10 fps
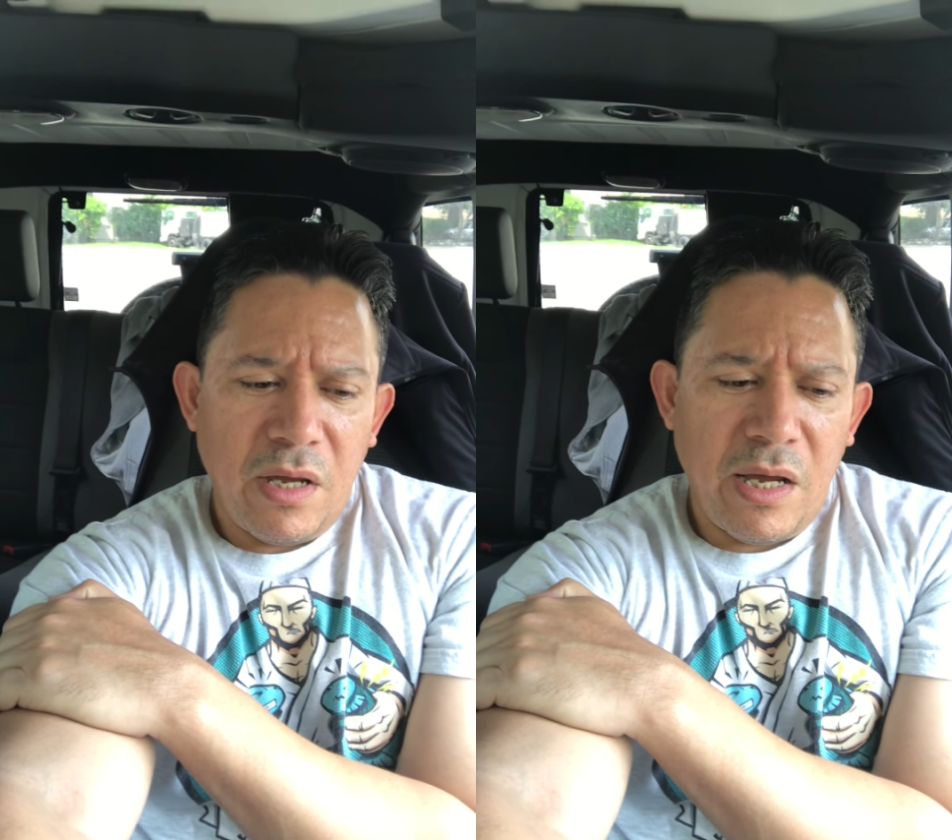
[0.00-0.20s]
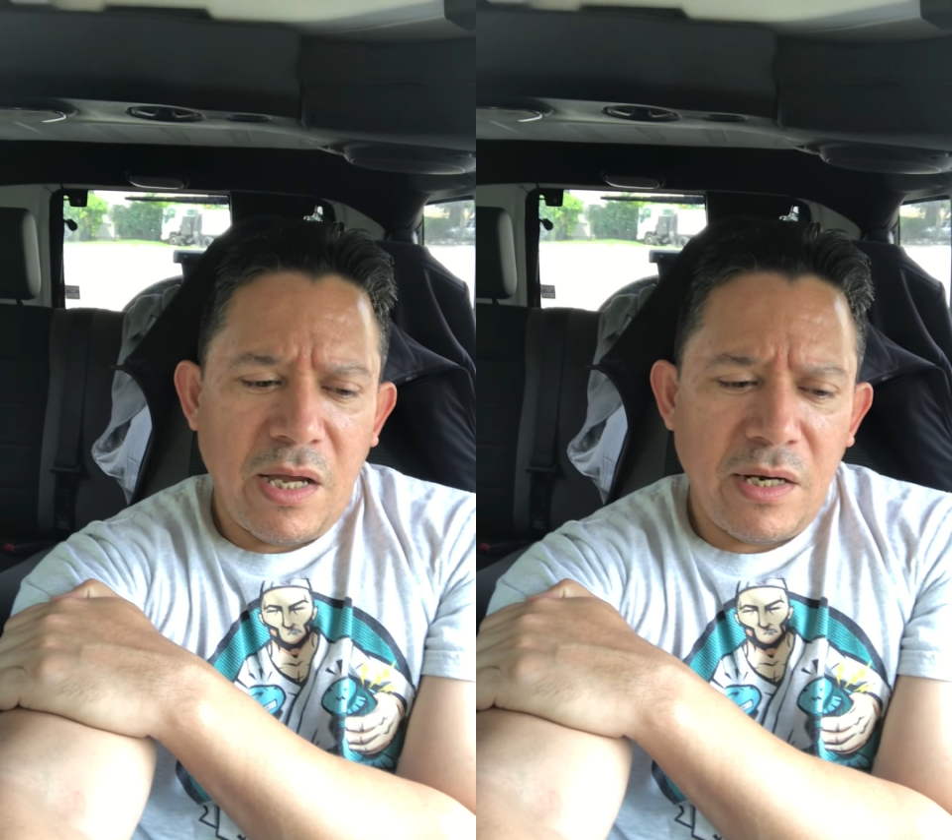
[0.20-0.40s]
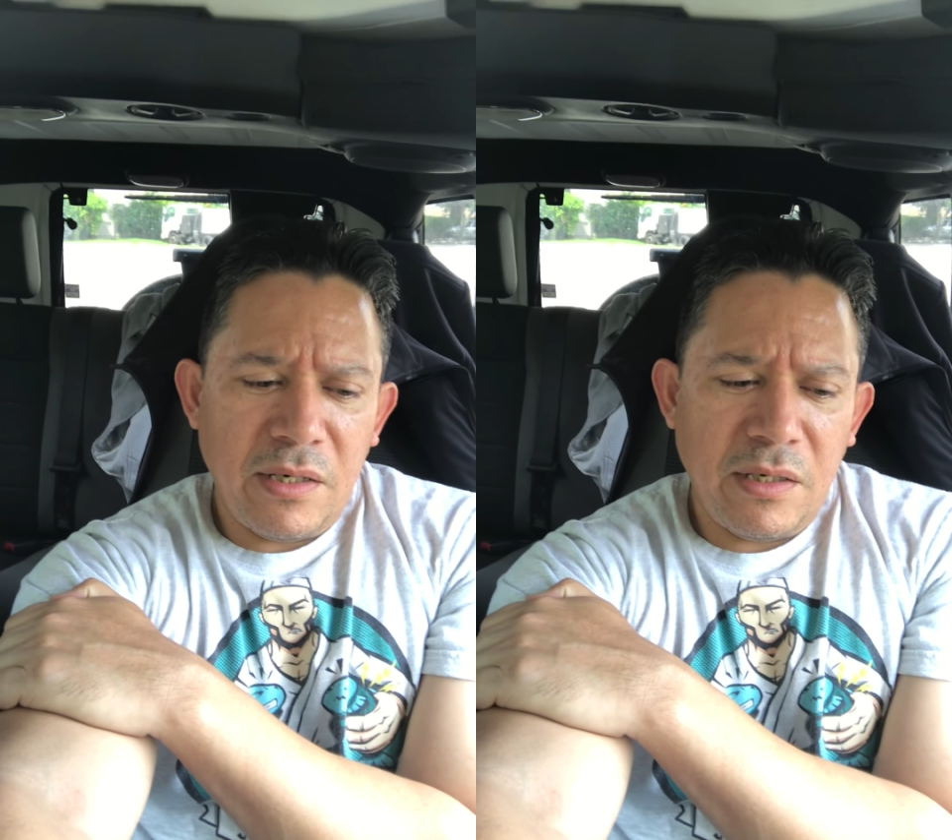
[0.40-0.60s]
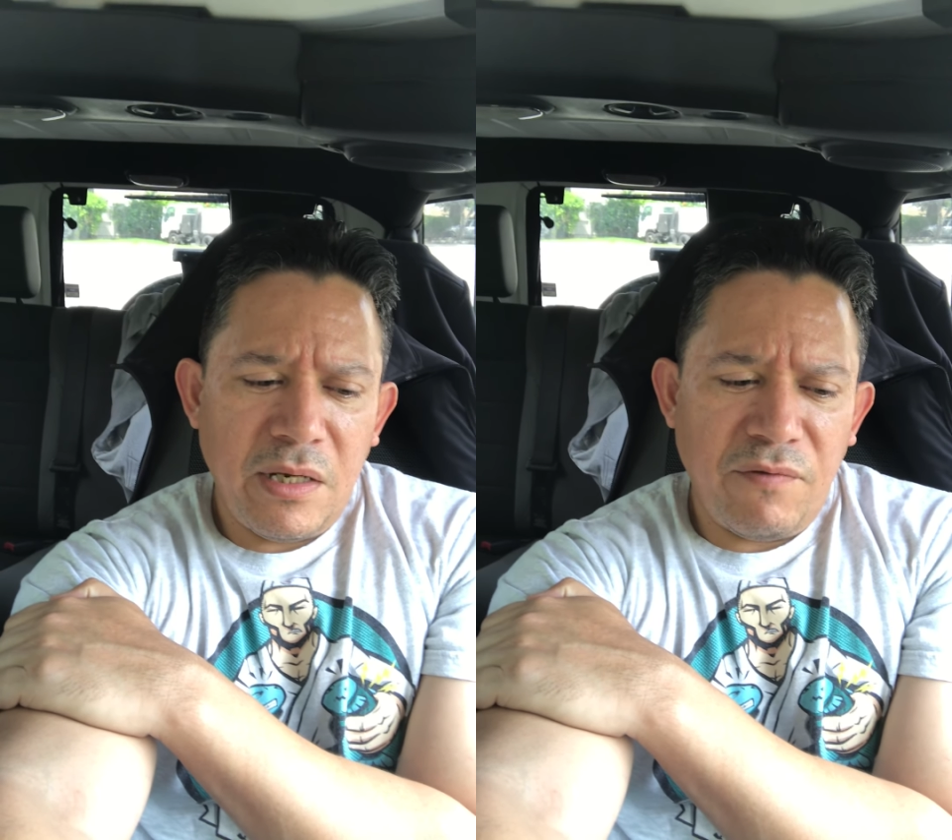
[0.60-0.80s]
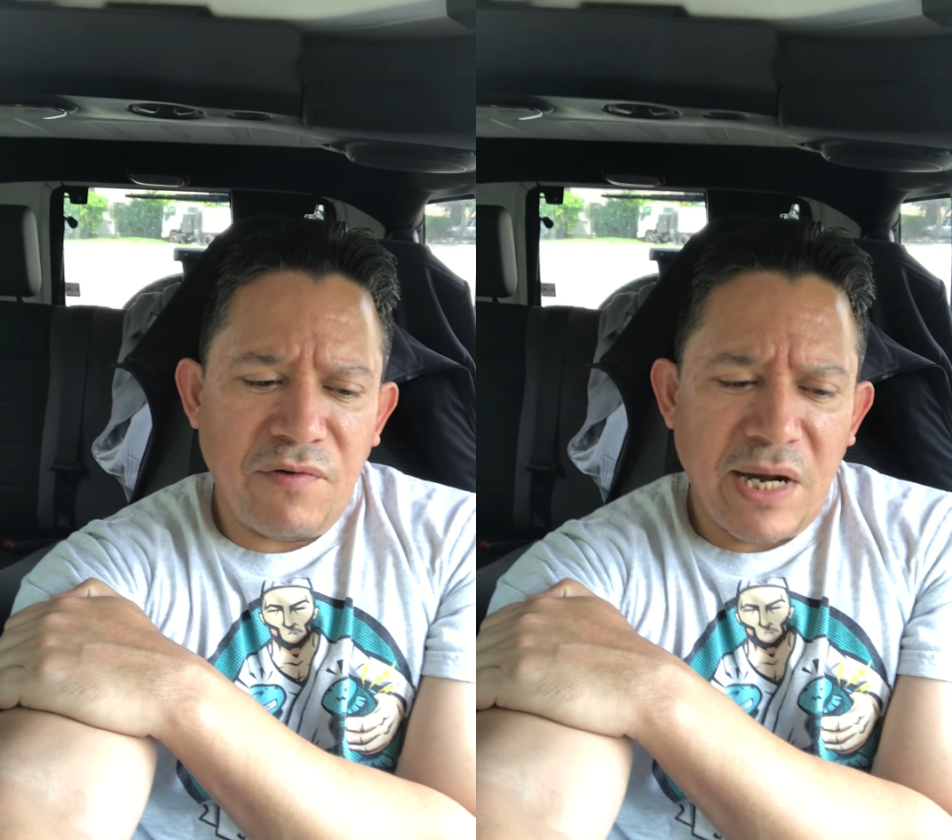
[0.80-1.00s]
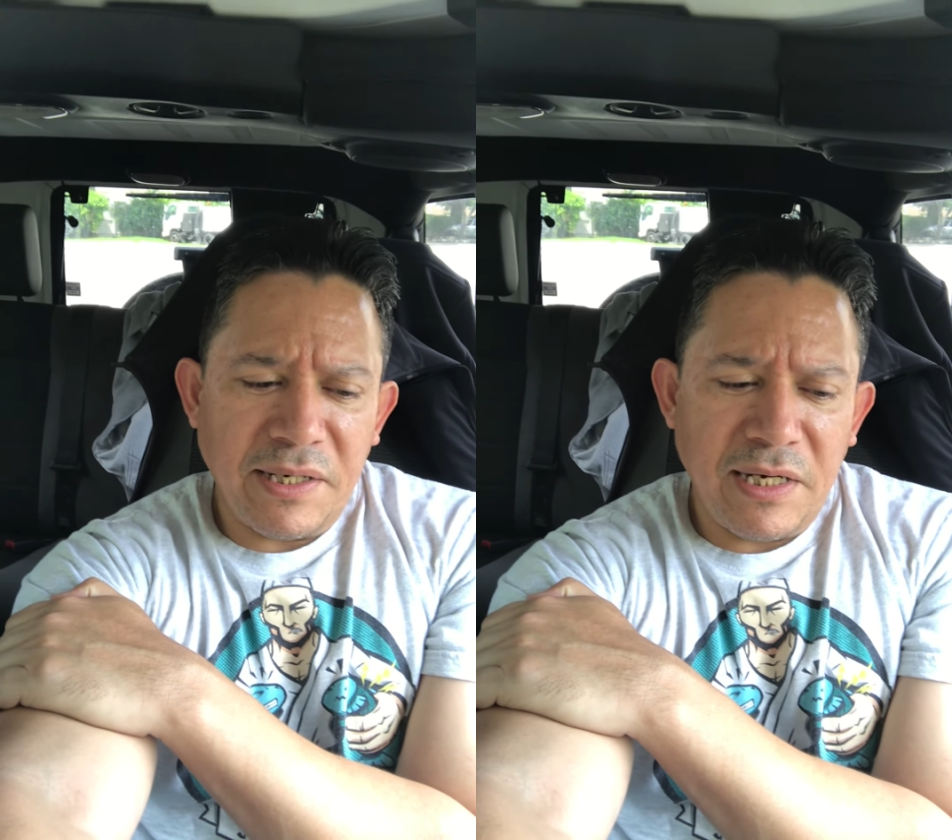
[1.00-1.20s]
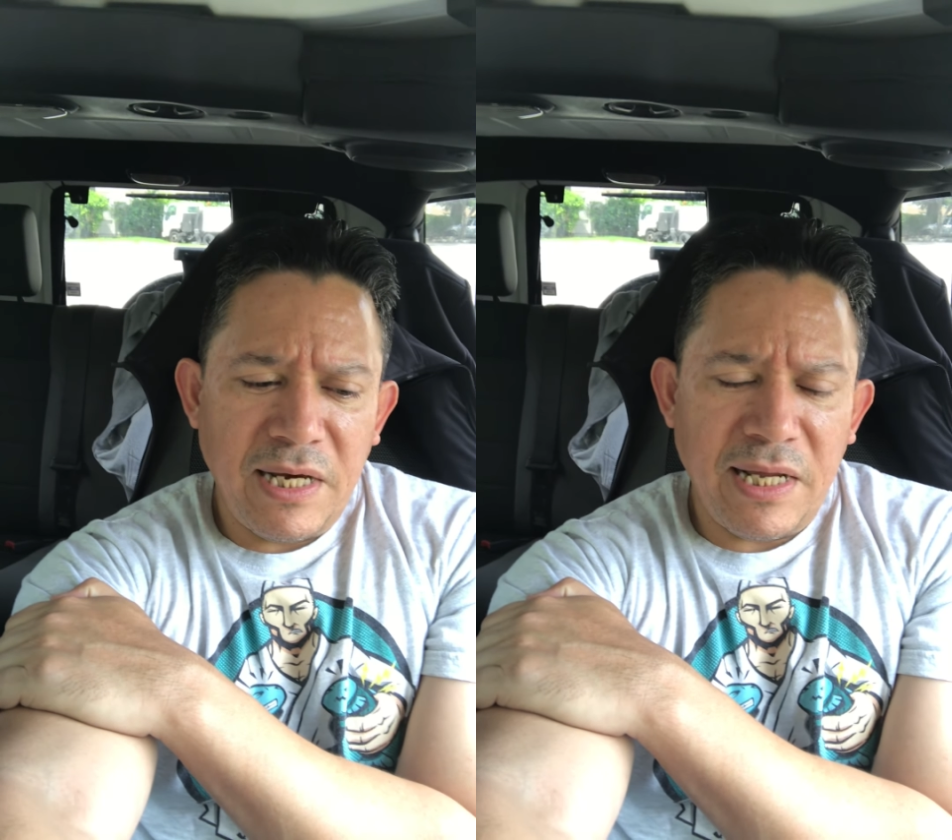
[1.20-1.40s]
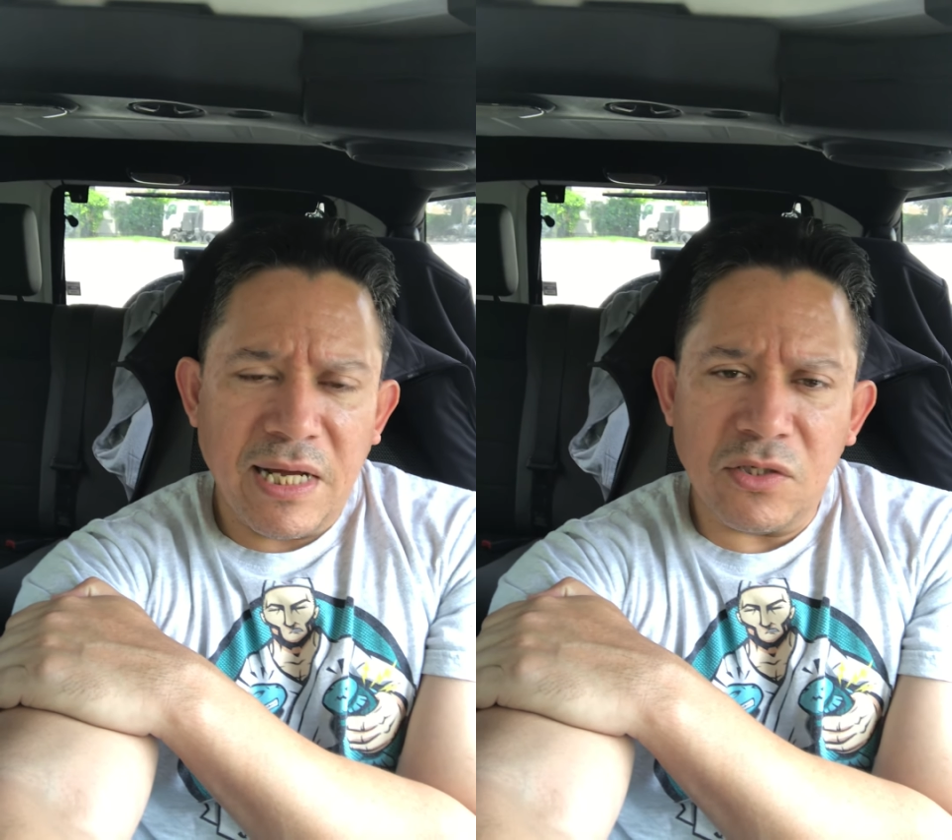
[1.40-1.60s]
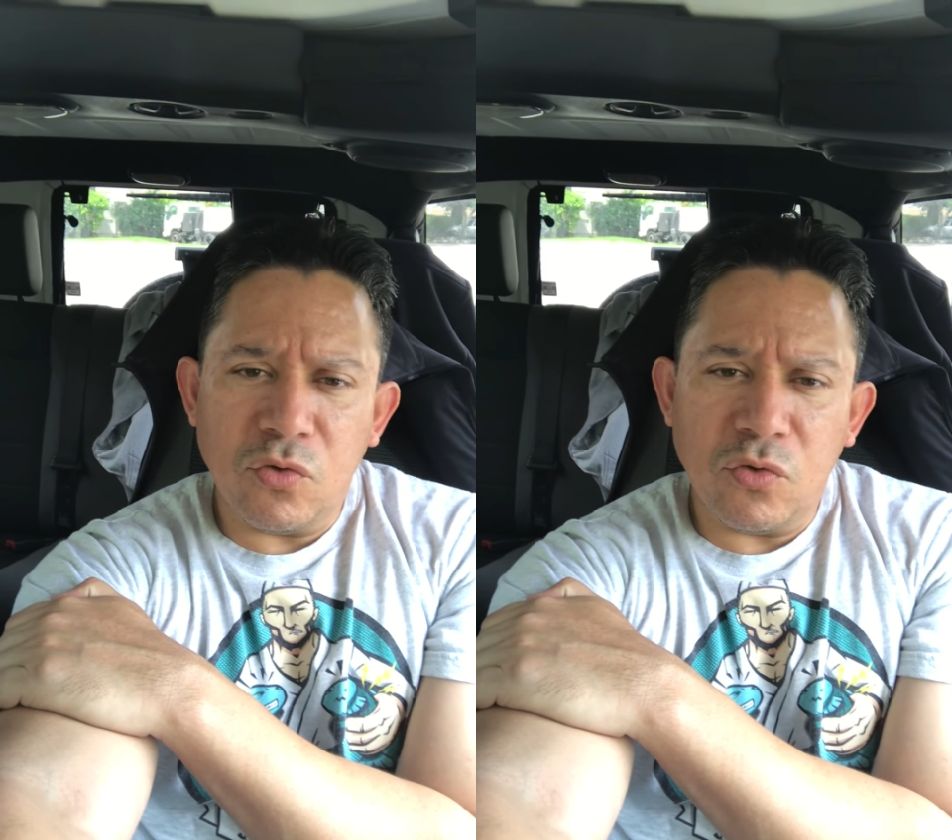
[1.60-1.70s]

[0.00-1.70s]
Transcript: and he finally got